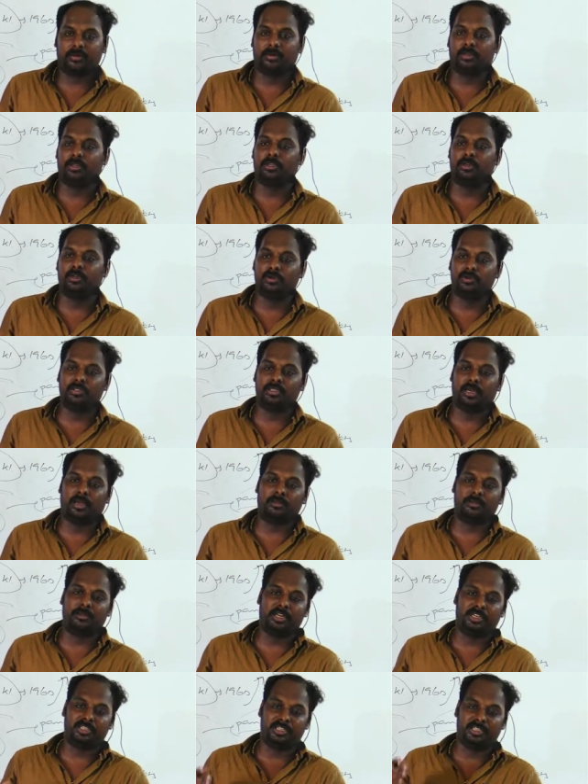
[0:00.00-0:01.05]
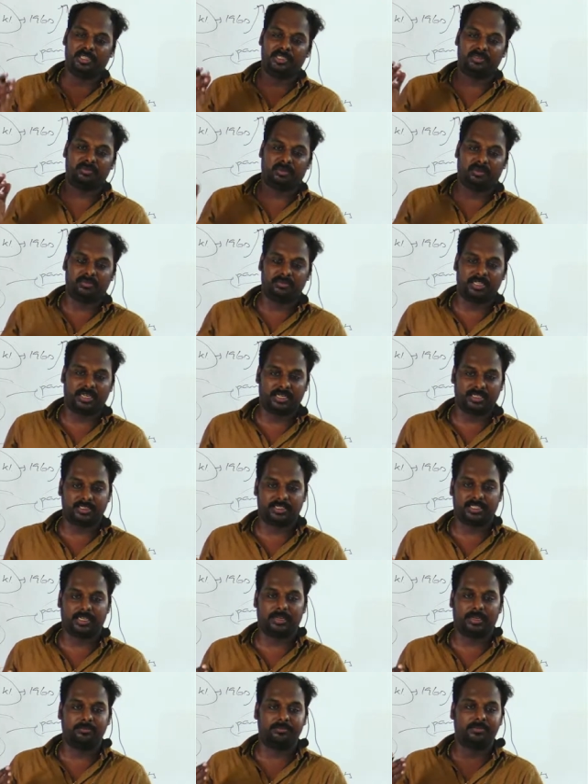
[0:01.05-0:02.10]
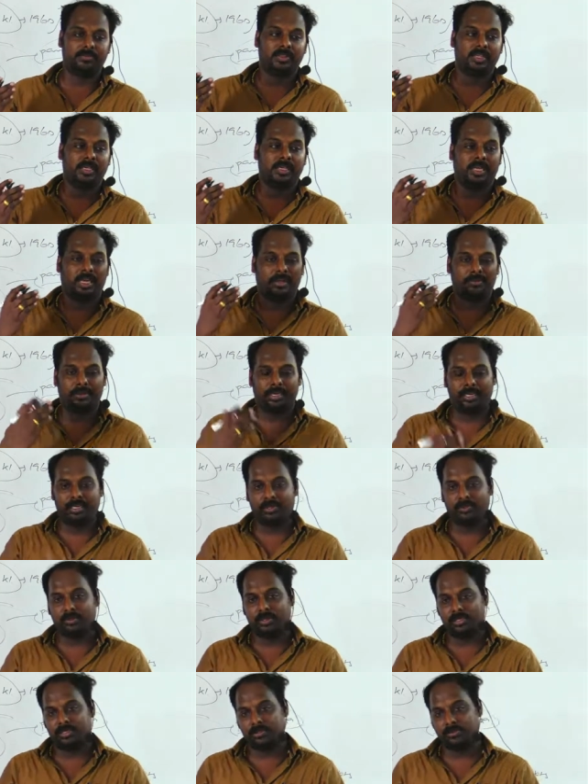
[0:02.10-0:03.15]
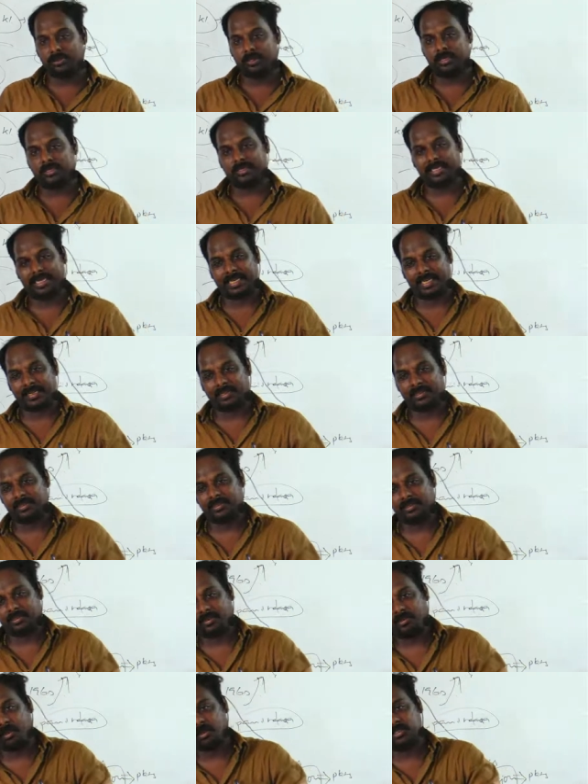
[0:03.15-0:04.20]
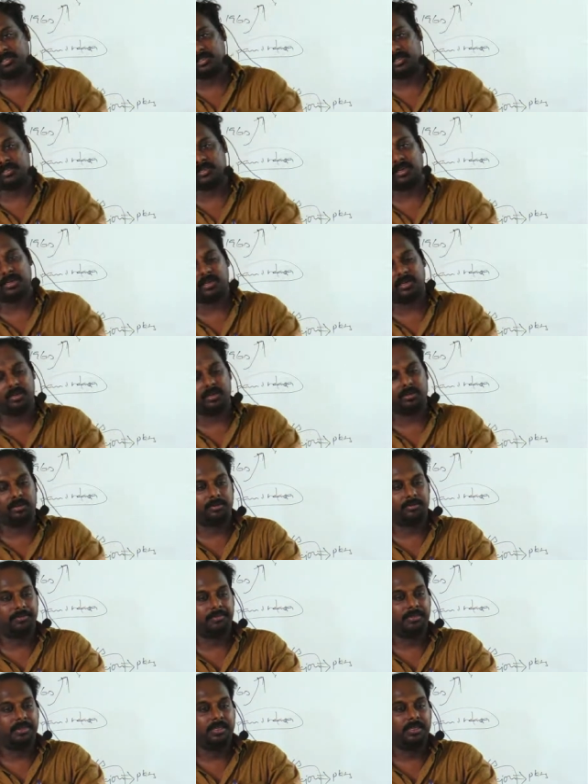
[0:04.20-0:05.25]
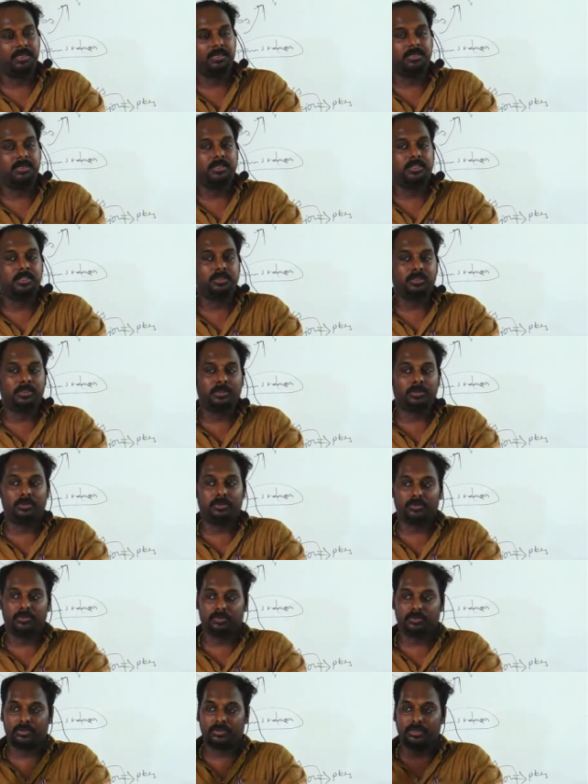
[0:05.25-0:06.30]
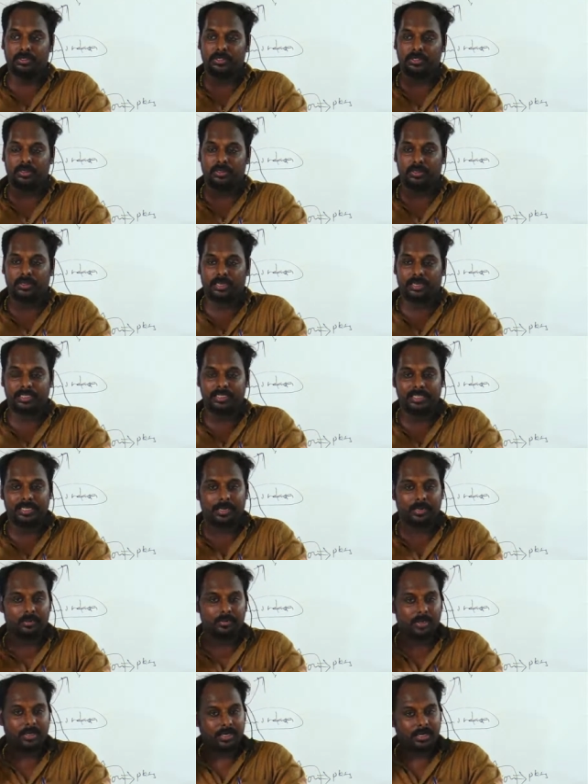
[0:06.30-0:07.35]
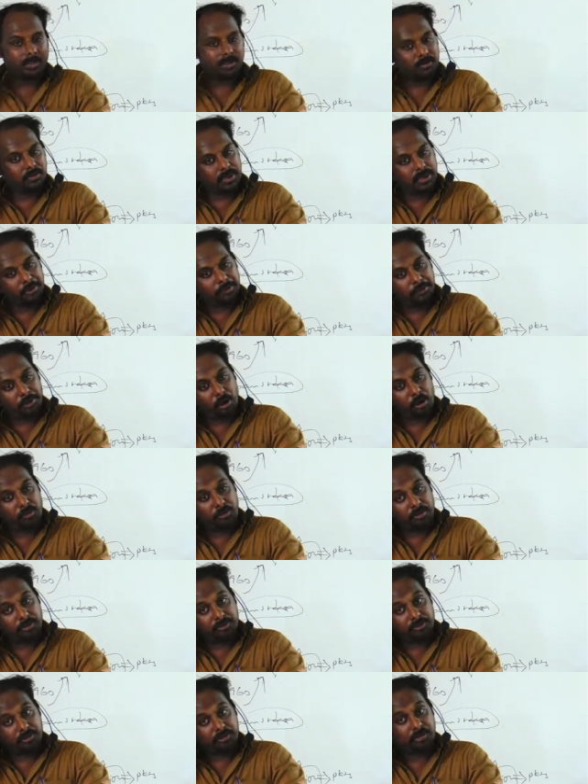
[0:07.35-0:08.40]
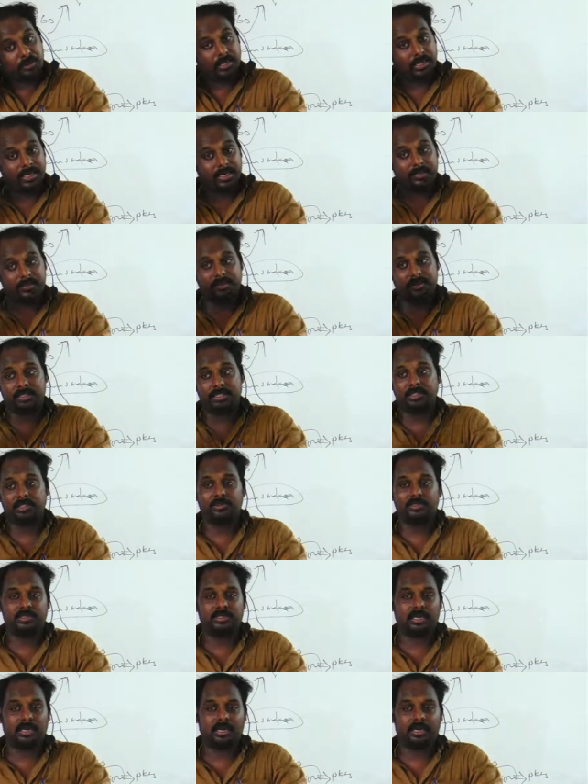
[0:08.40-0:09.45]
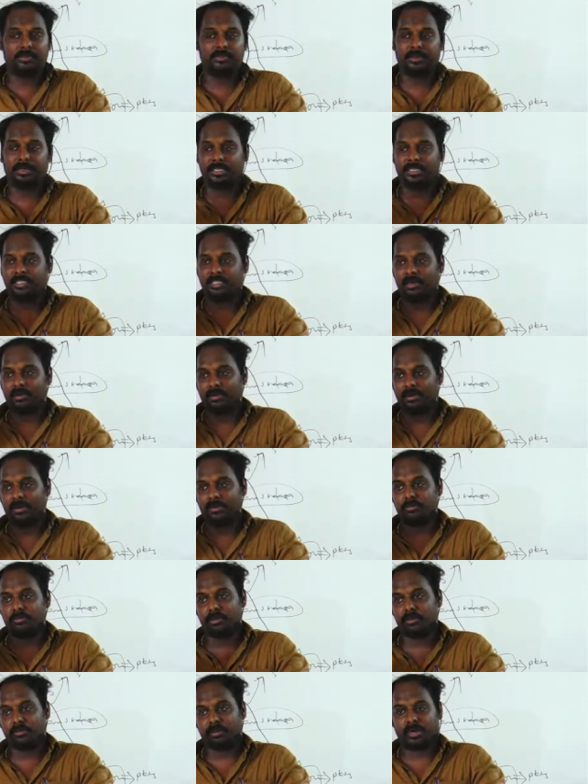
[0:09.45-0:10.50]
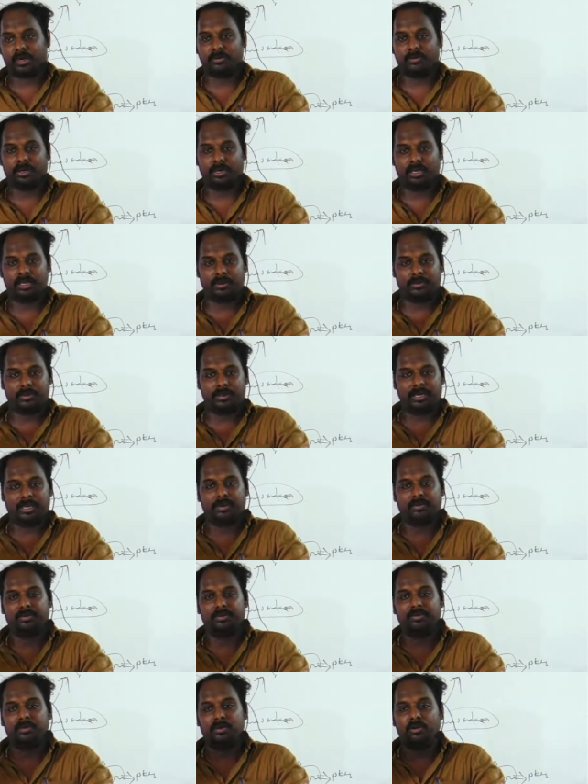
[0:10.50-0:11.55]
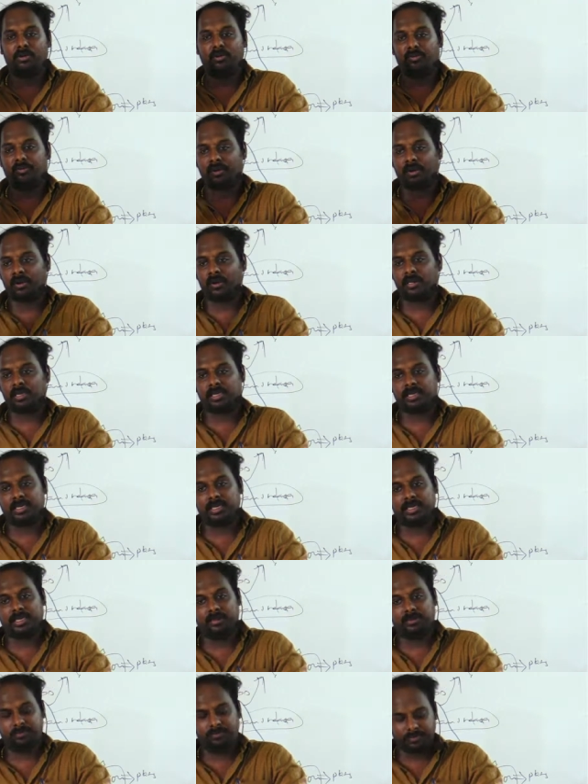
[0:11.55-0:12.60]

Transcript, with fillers: huge ammunitions from the Russia. Amari U S kuda second largest ah irukanga. So Russia kuda irukkudi problem, Ukraine issues nala ipo Russia kuda import panna mudiyadhu appadina we will go for alternative,